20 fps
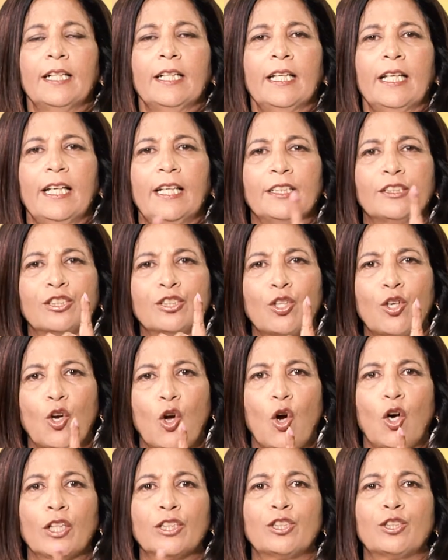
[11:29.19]
is
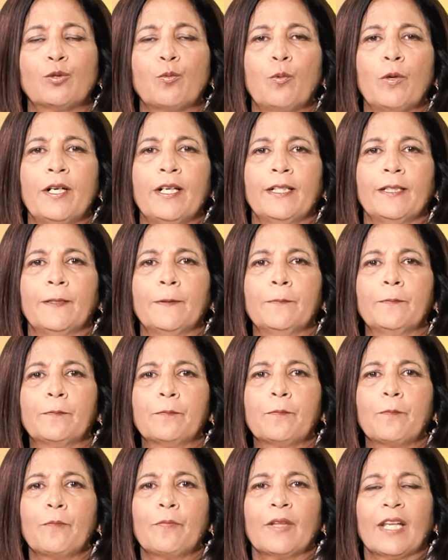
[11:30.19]
God's word.
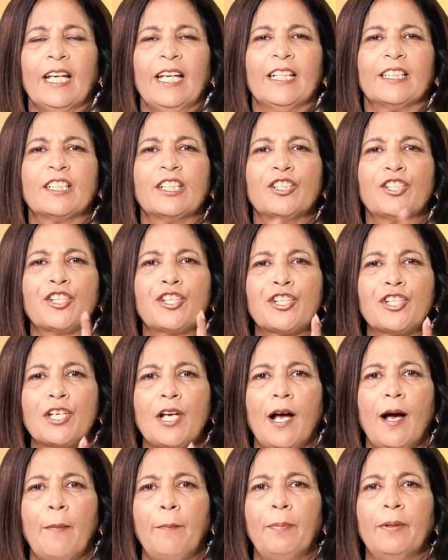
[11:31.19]
It is
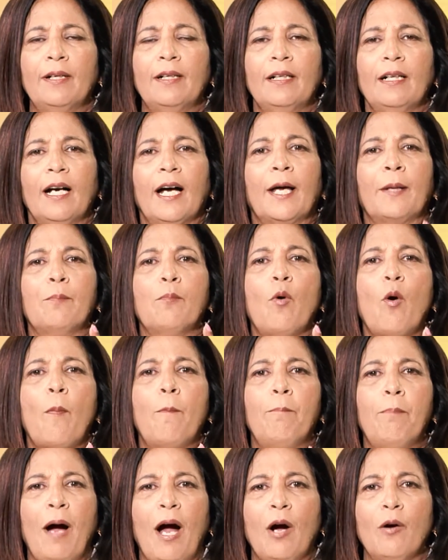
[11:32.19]
sharper and more
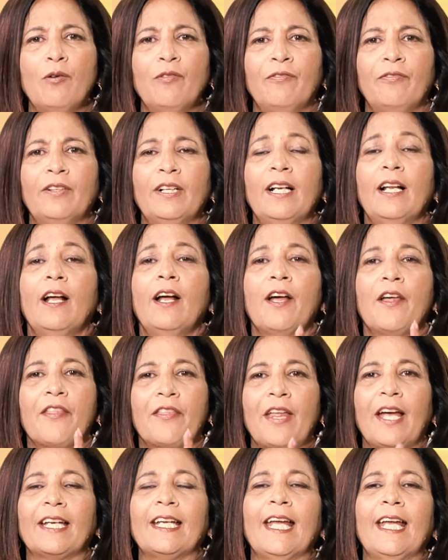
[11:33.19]
powerful
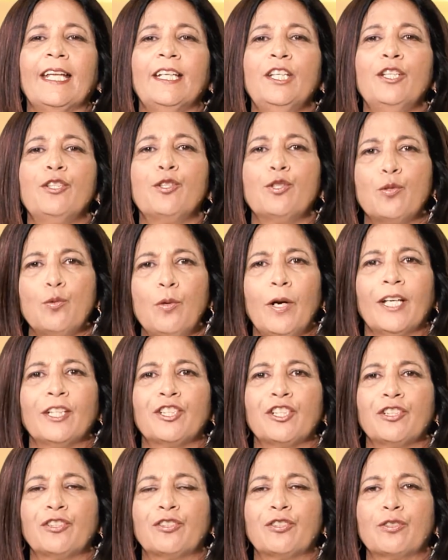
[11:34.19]
than any
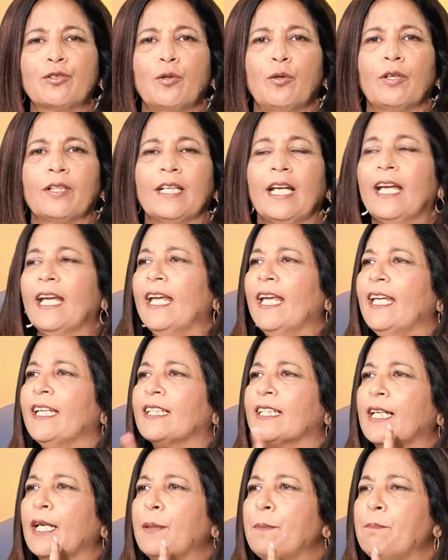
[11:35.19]
two-edged sword. It
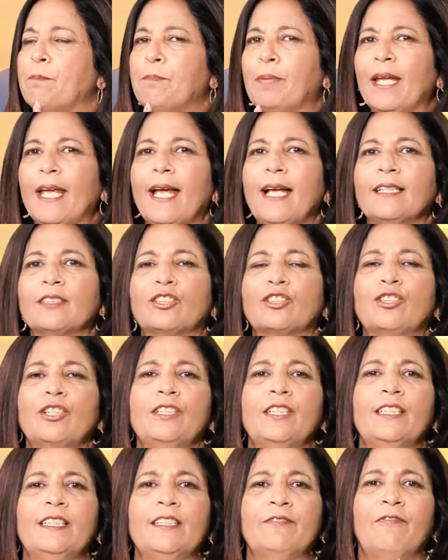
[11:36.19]
can pierce to the
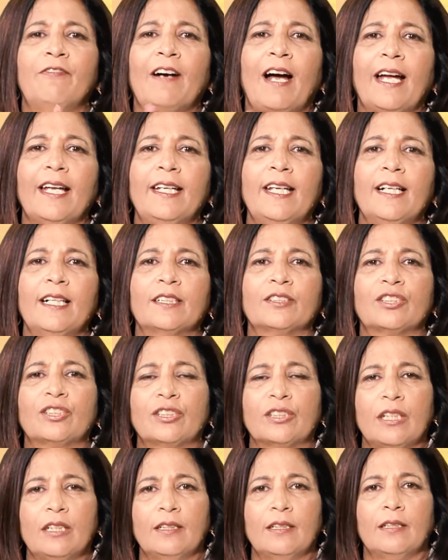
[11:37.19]
dividing
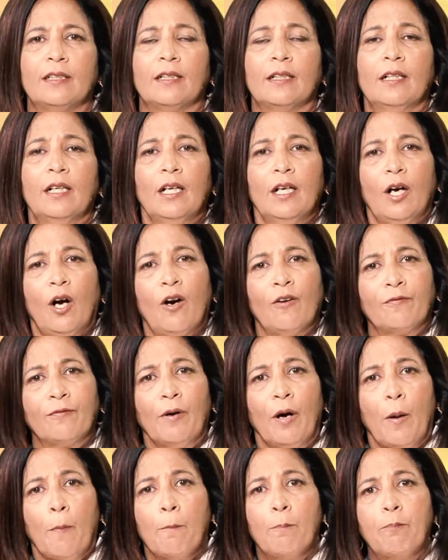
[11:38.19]
asunder of
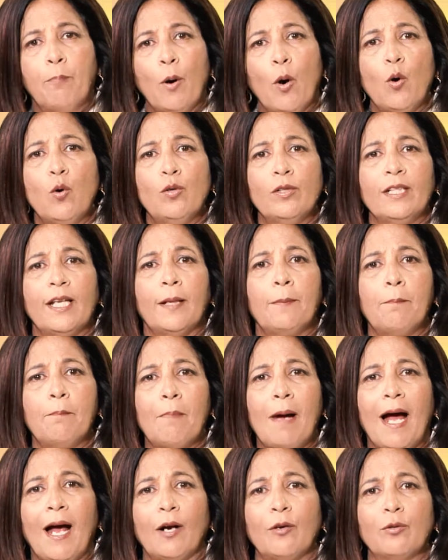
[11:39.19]
bone and
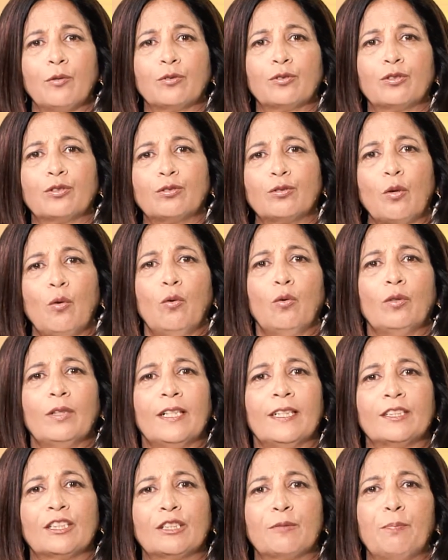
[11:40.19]
marrow, soul
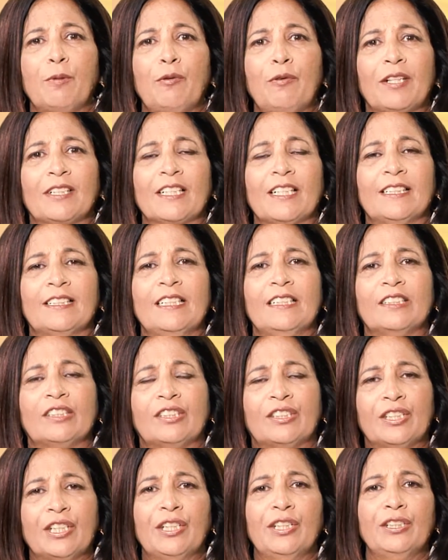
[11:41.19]
and spirit. It
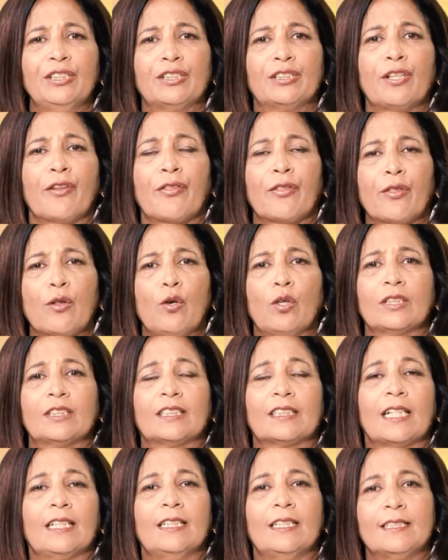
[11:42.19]
discerns the thoughts
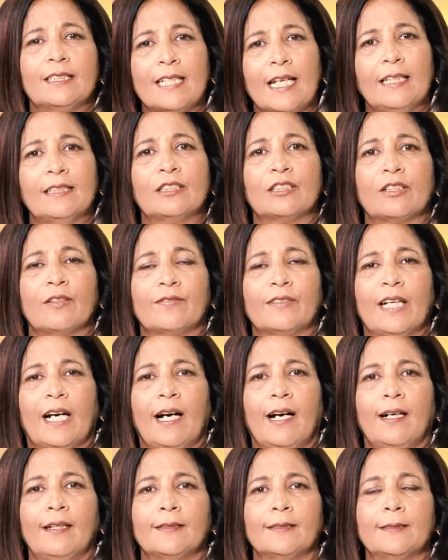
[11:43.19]
and intents of the
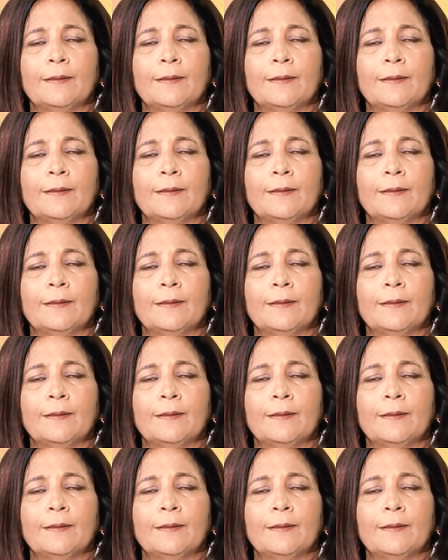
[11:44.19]
heart.